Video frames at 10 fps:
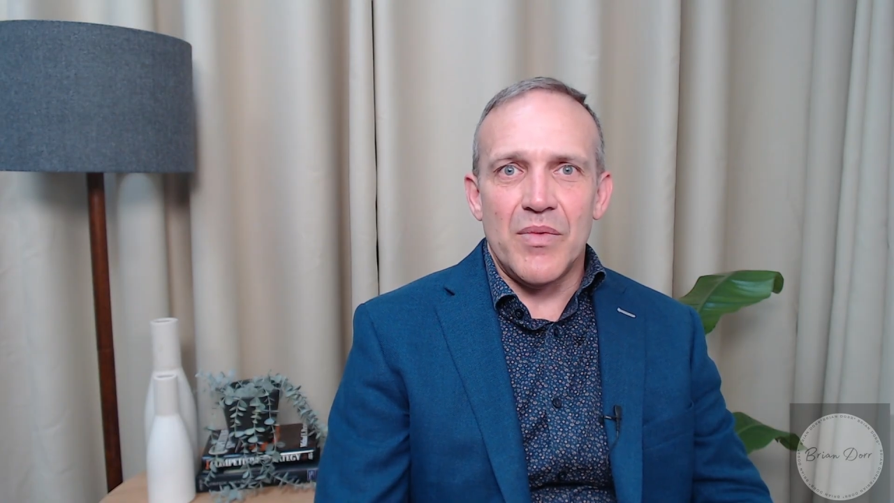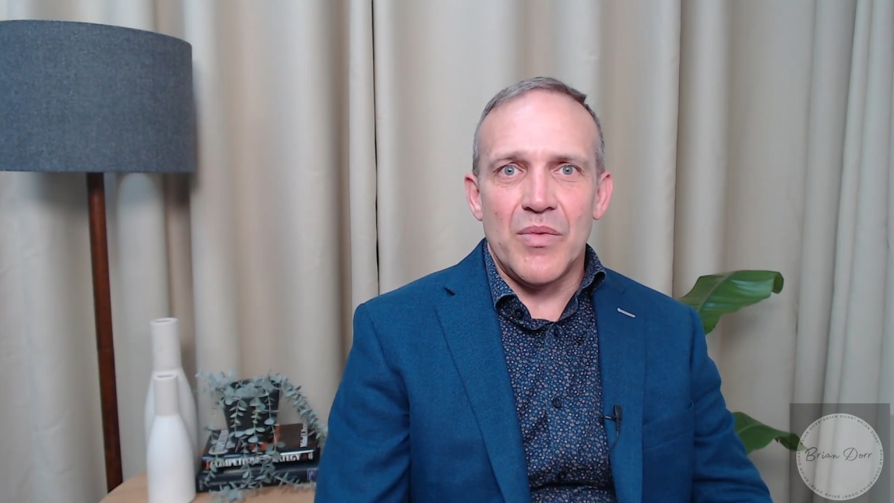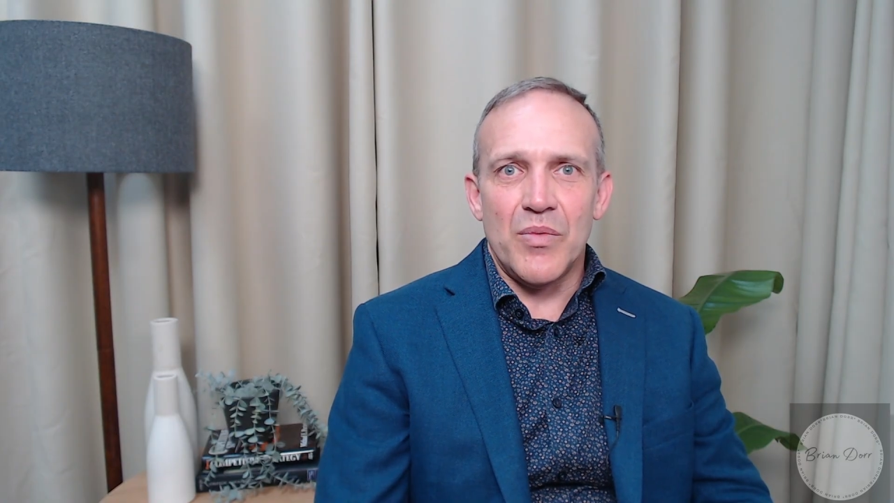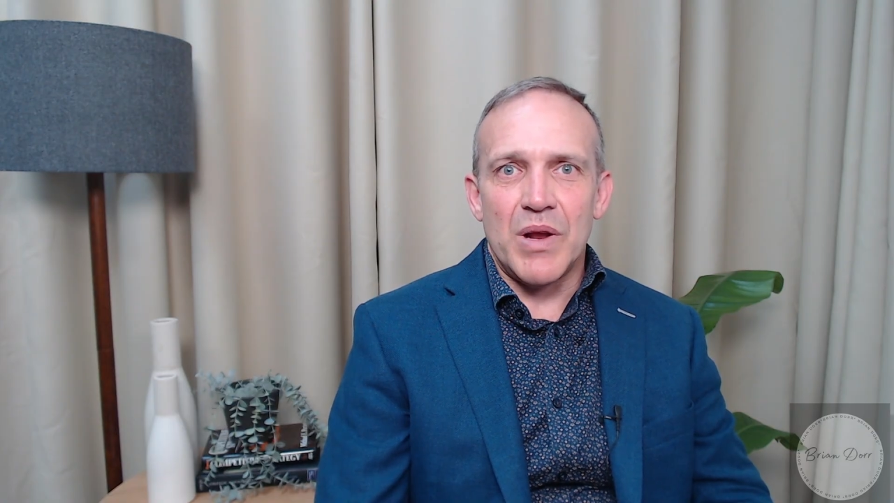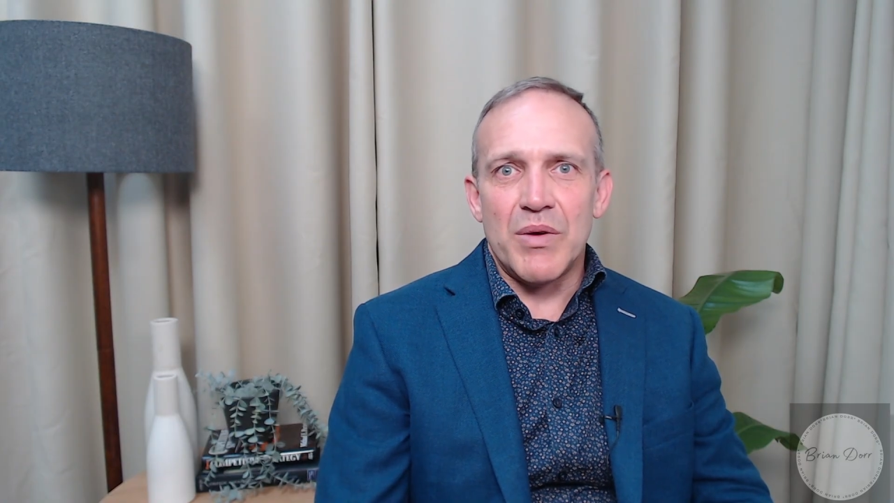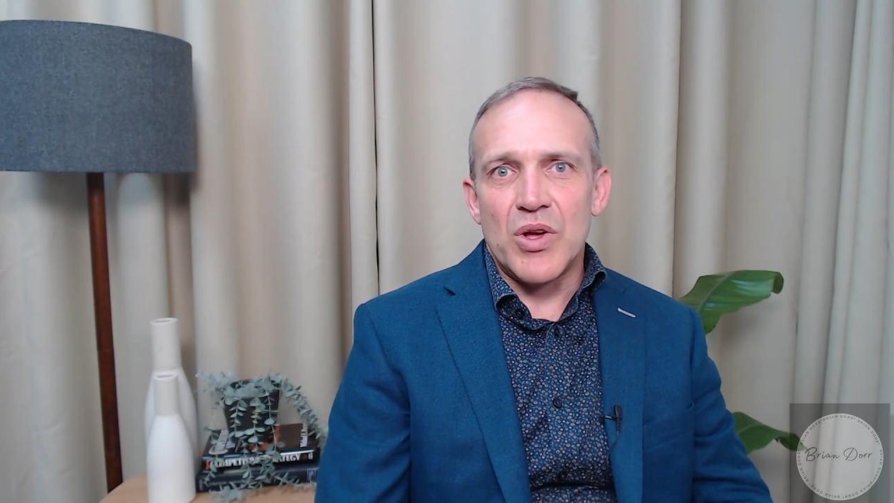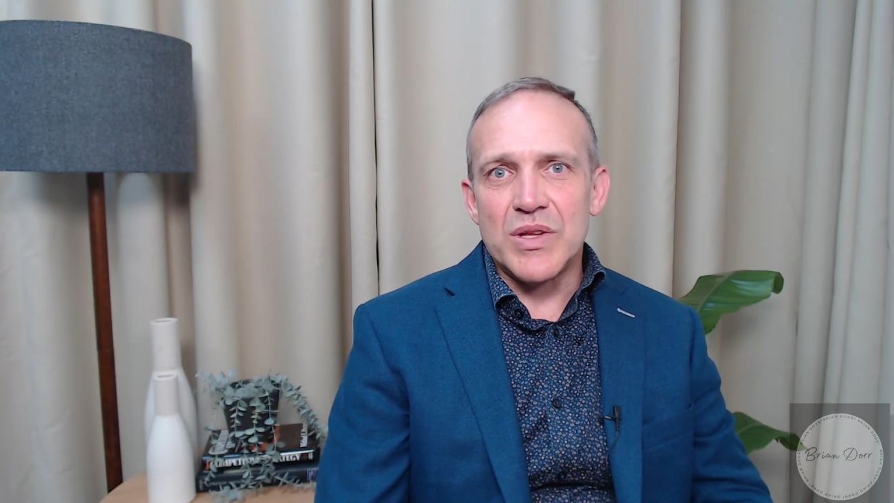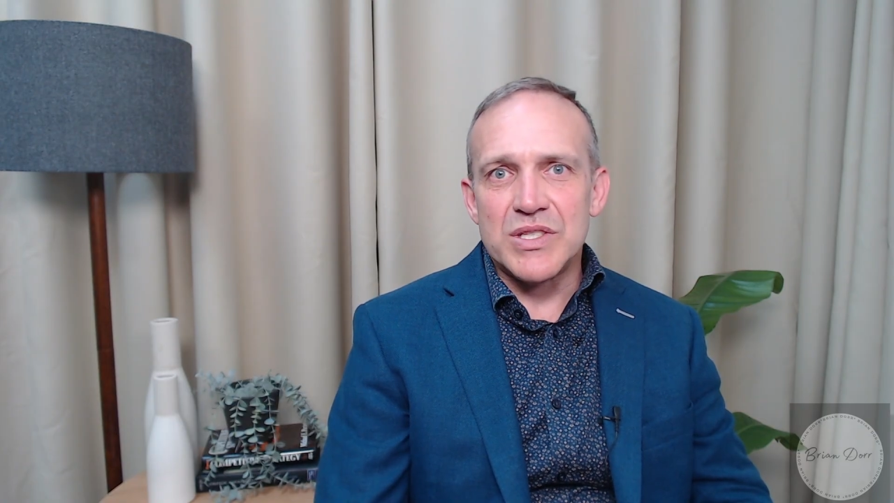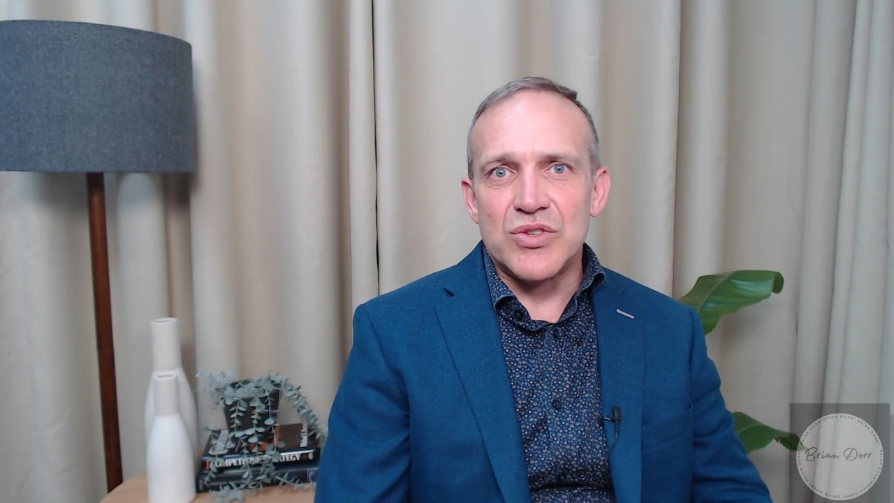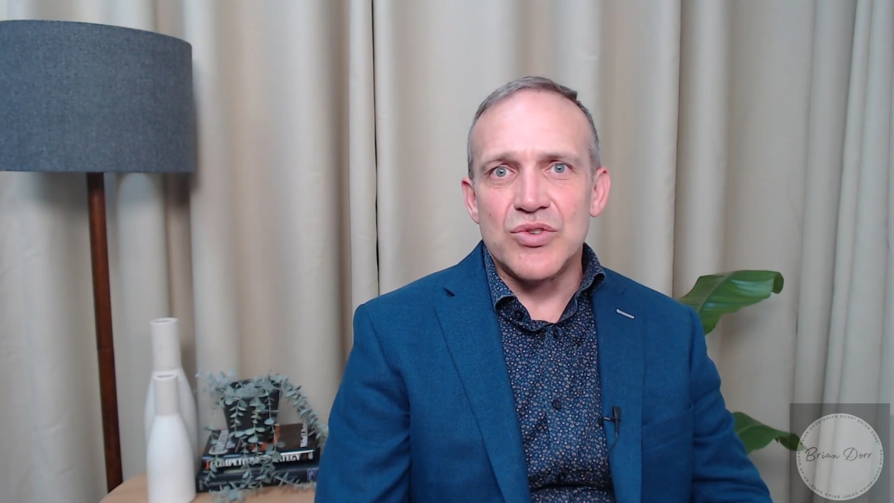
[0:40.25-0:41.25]
what I would call
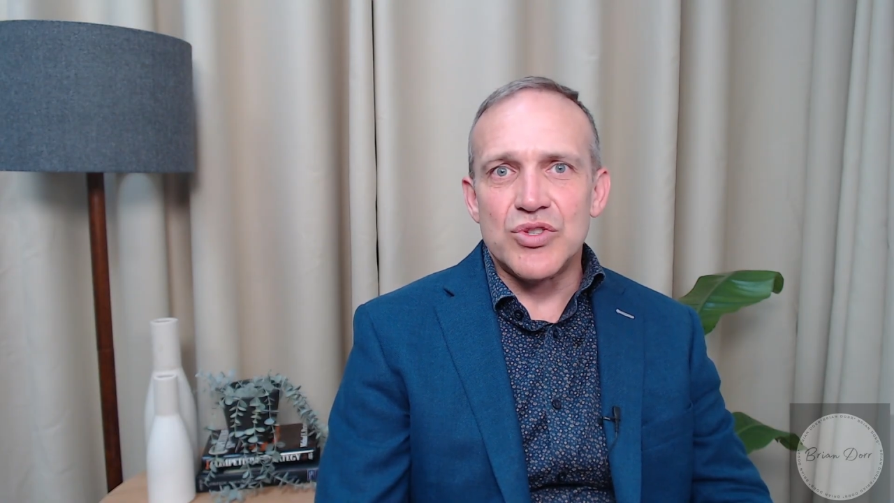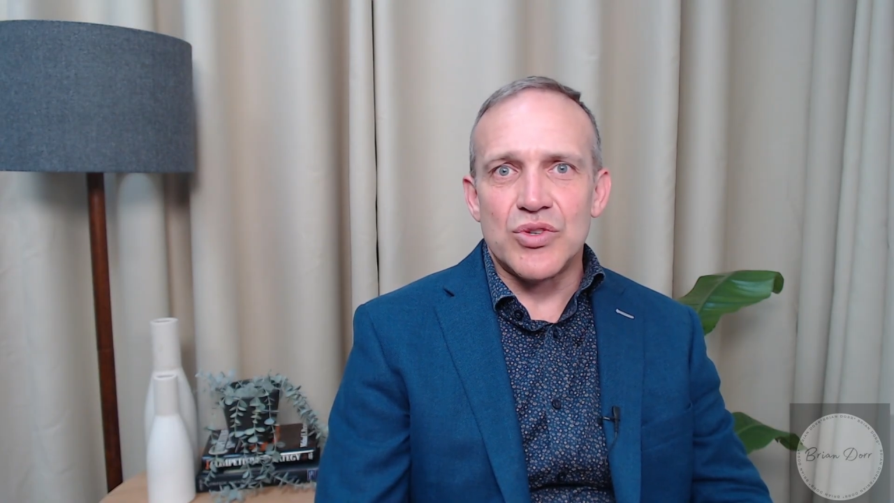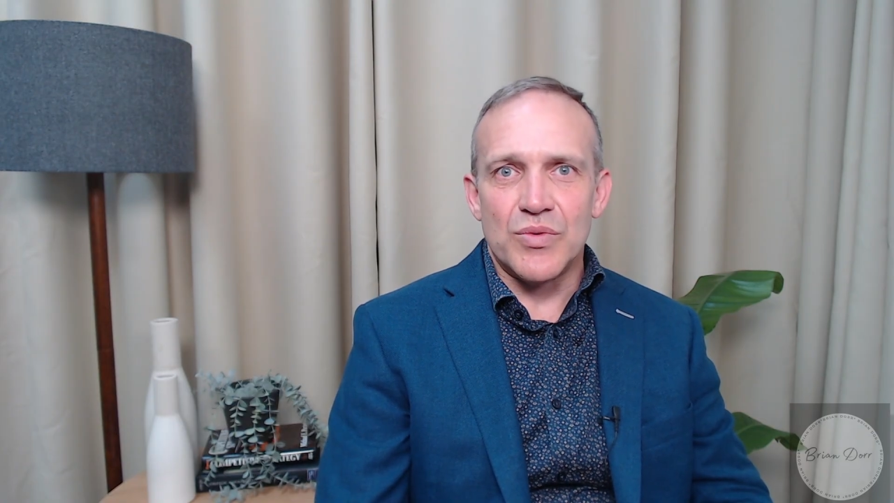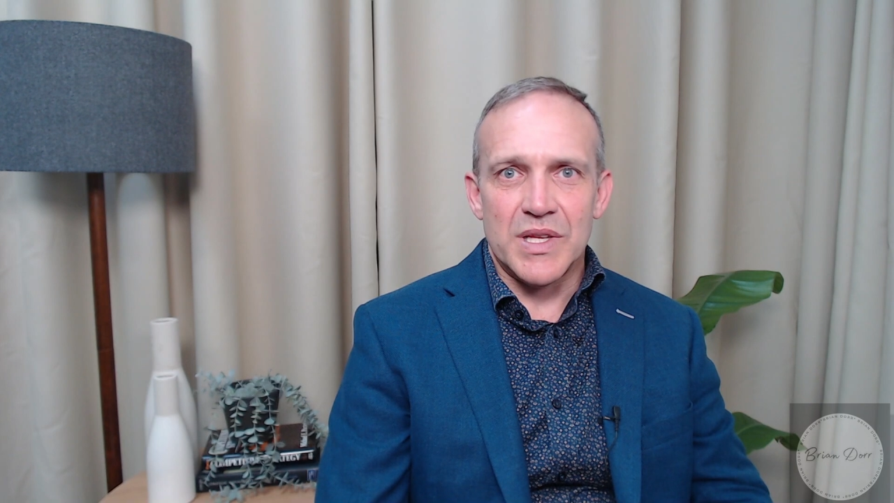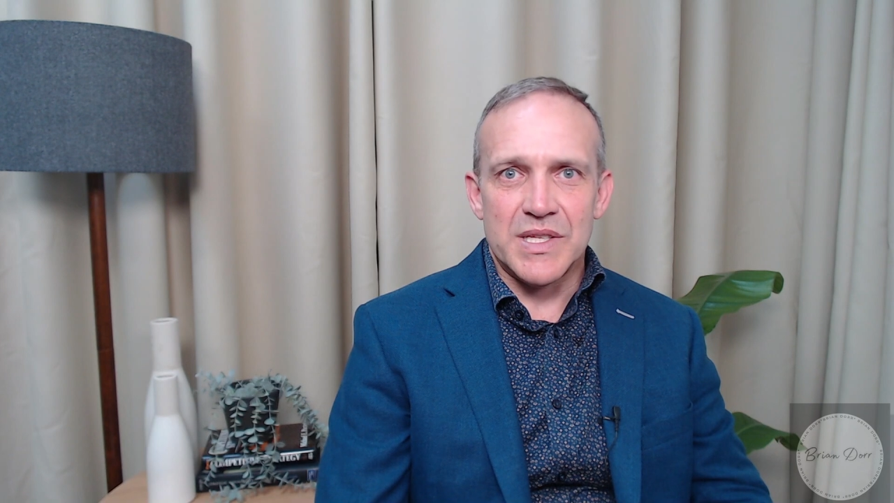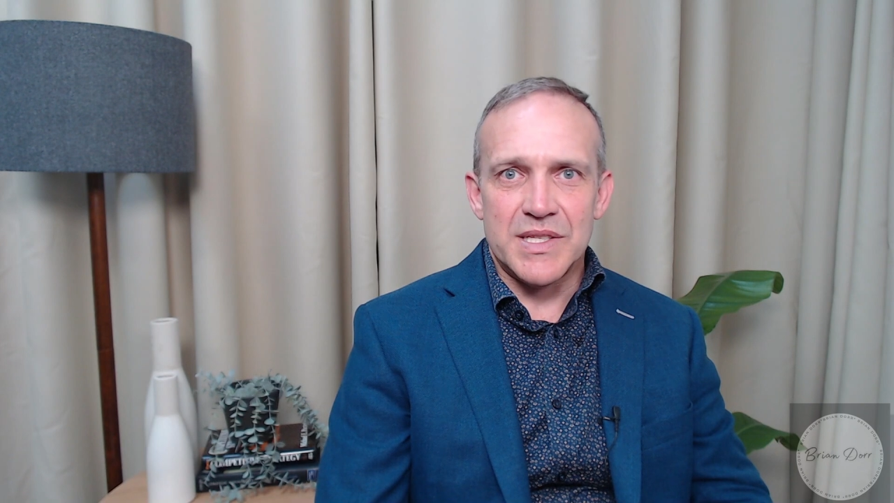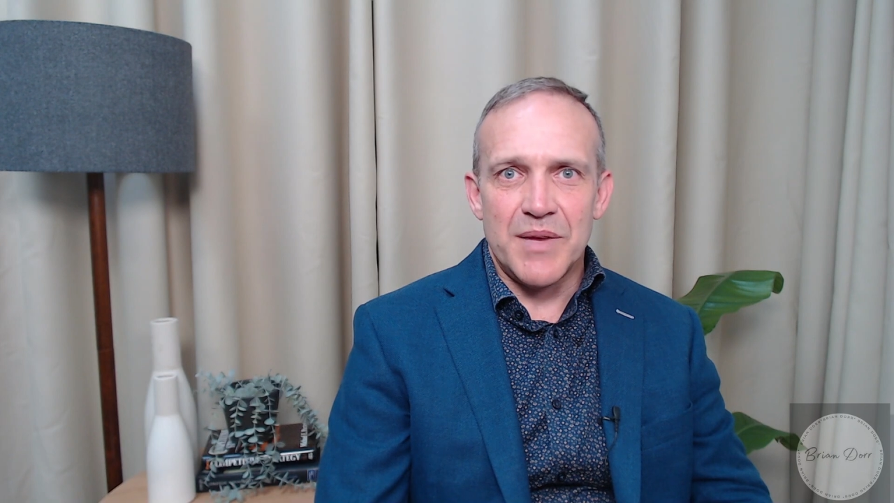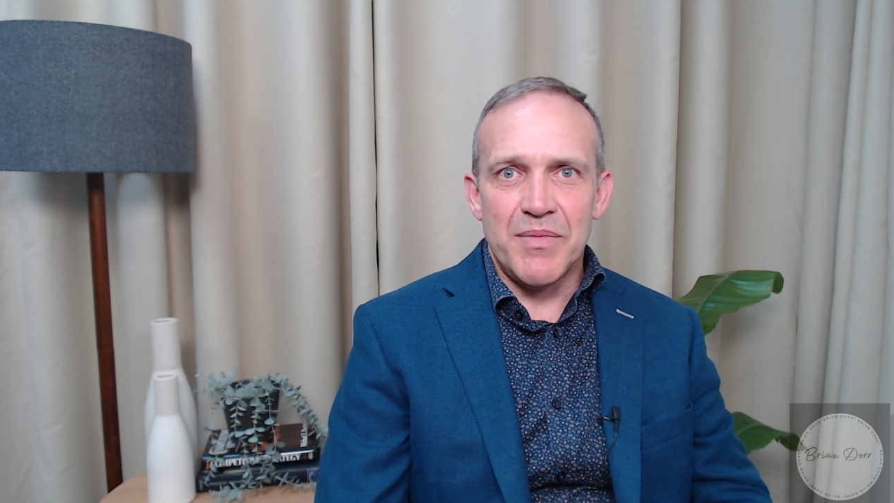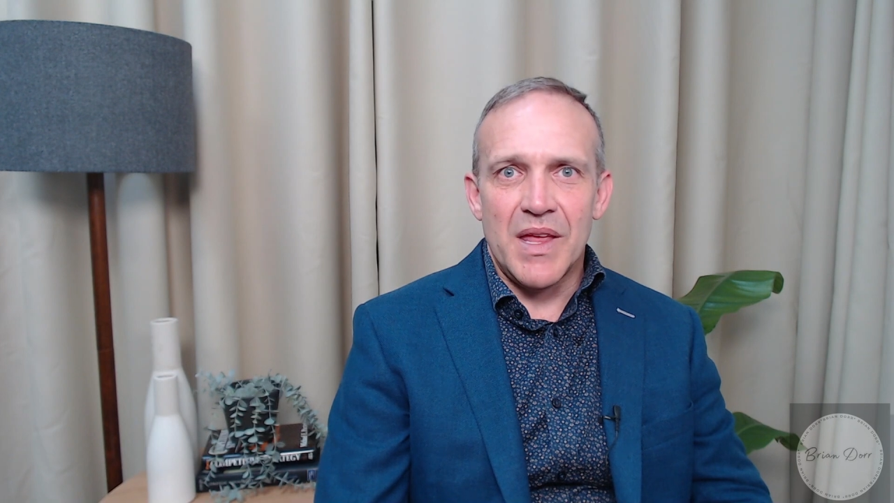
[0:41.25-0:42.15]
institutional real estate.